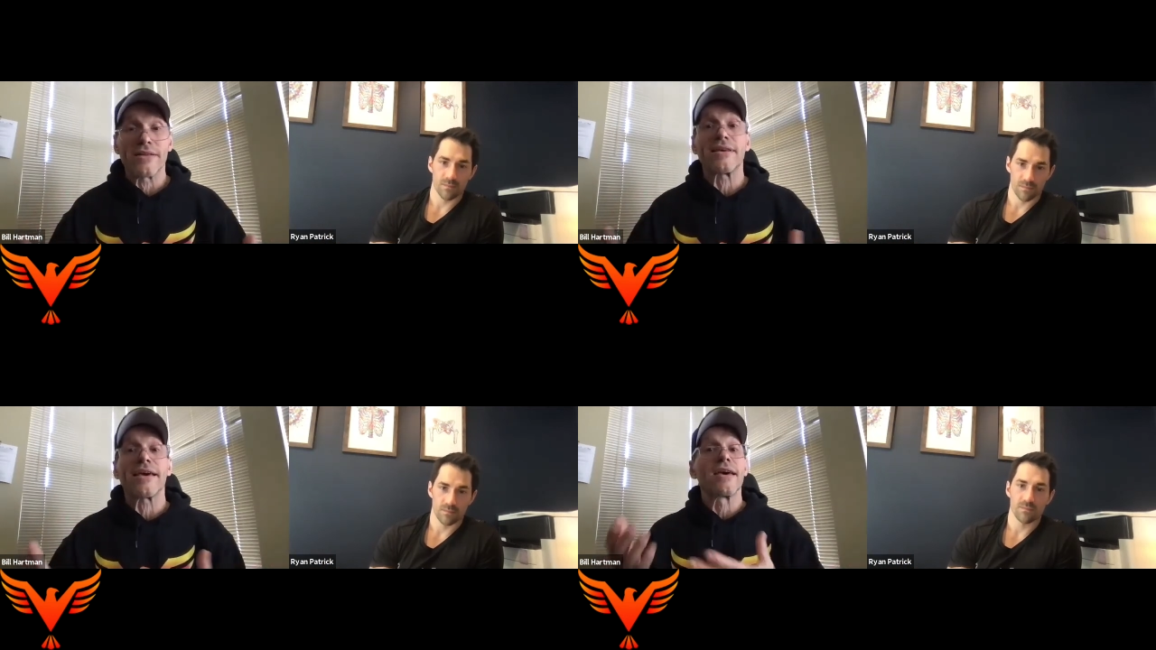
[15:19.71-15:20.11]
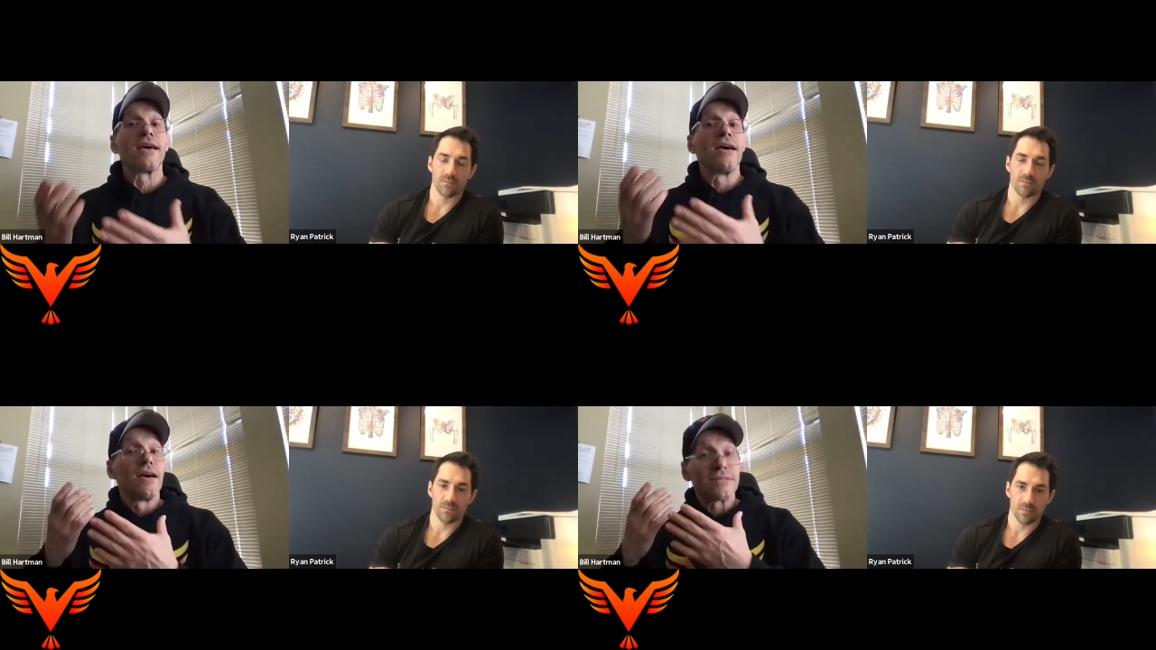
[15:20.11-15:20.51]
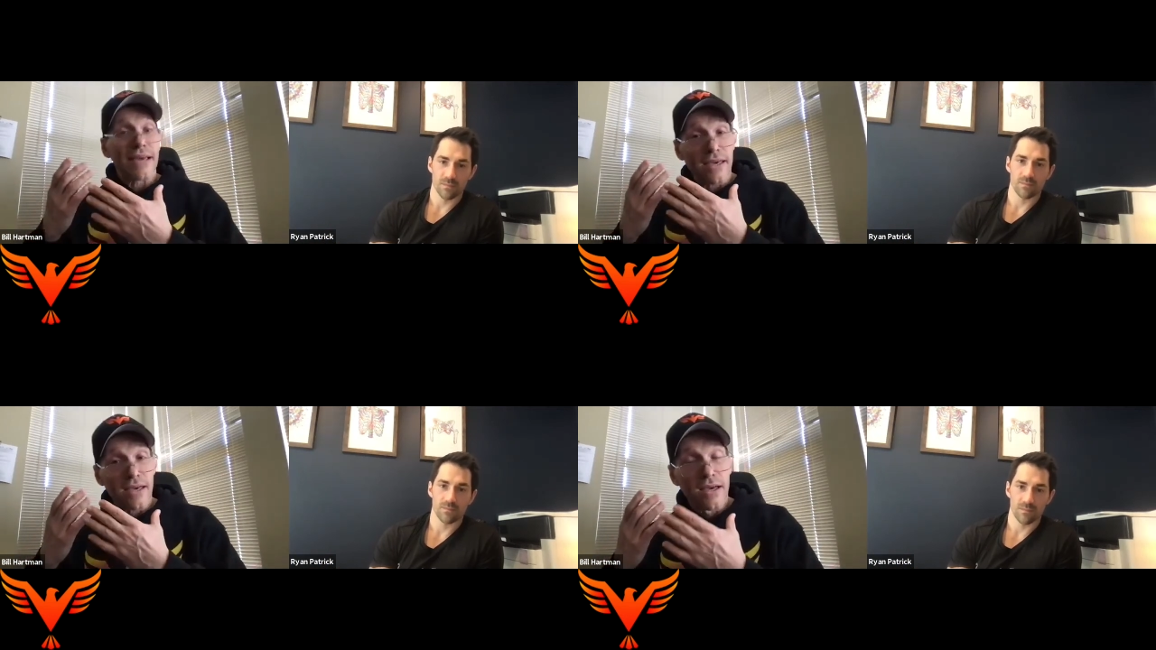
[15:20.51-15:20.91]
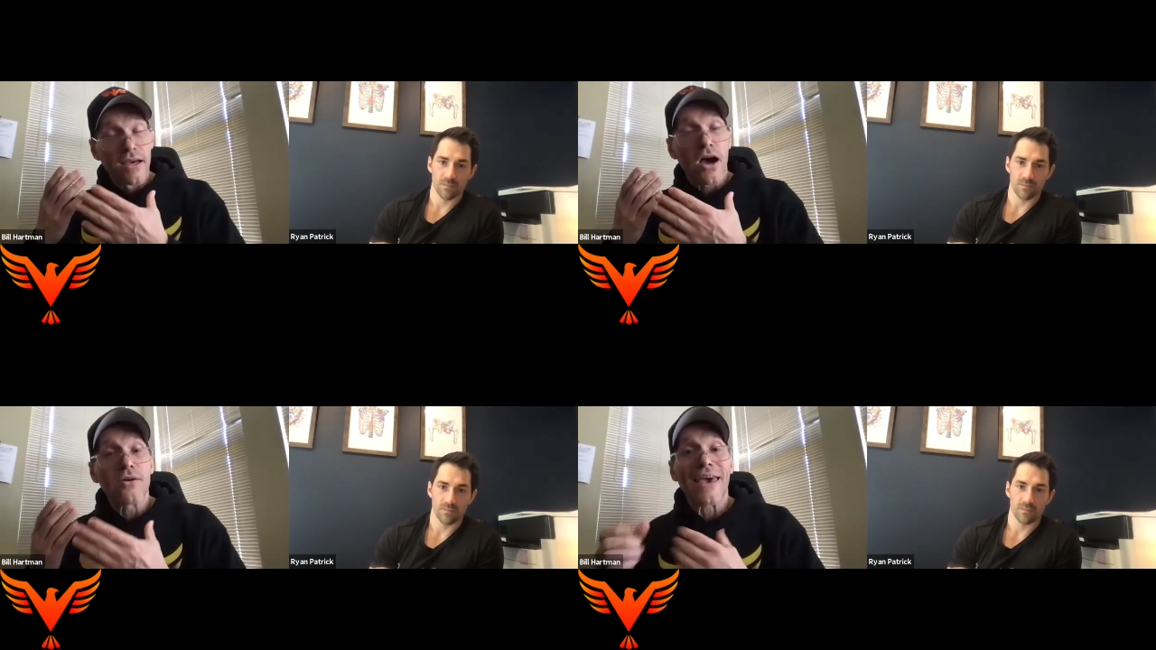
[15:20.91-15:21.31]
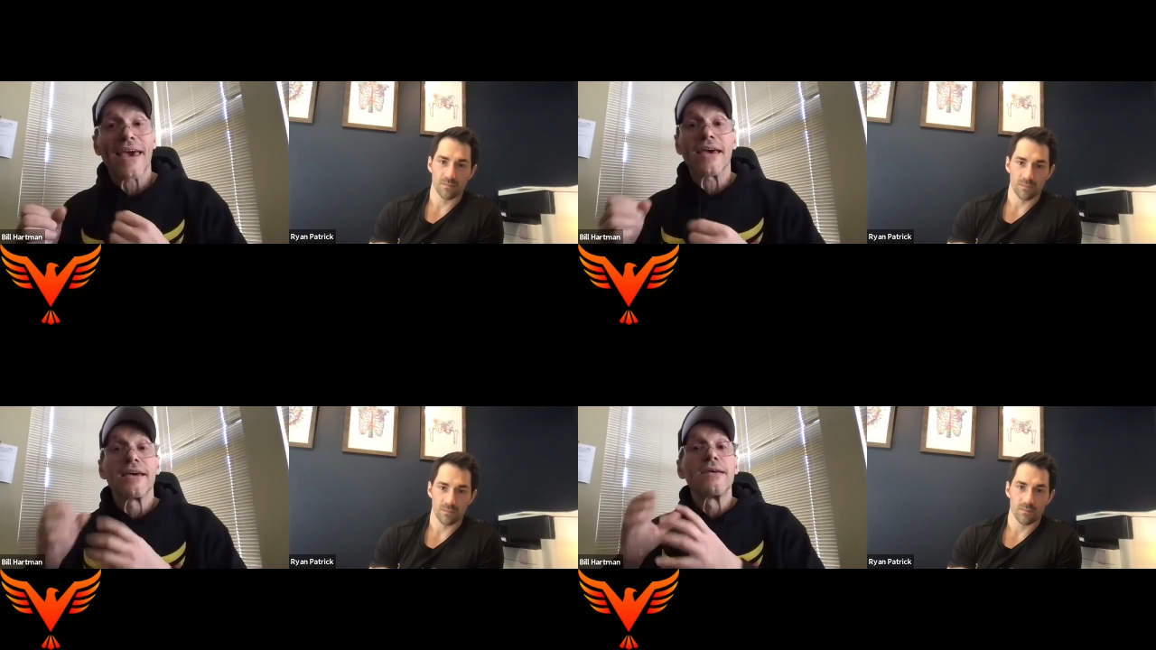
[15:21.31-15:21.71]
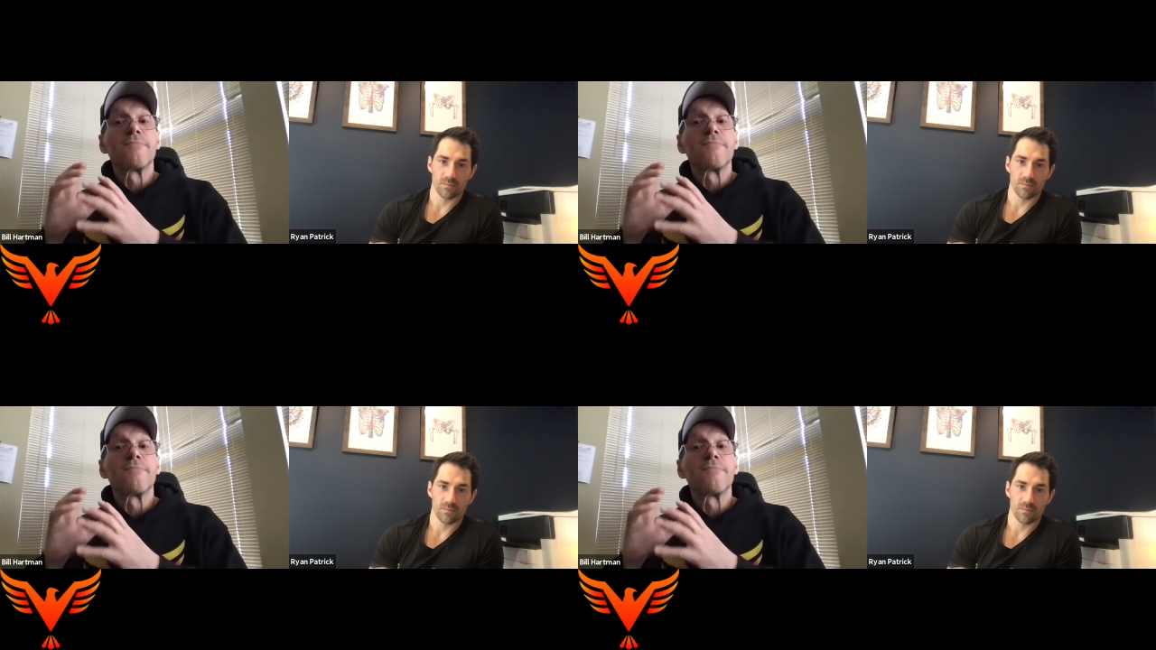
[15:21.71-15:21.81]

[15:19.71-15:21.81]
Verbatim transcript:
Speaker 1: It's like, it's like, okay,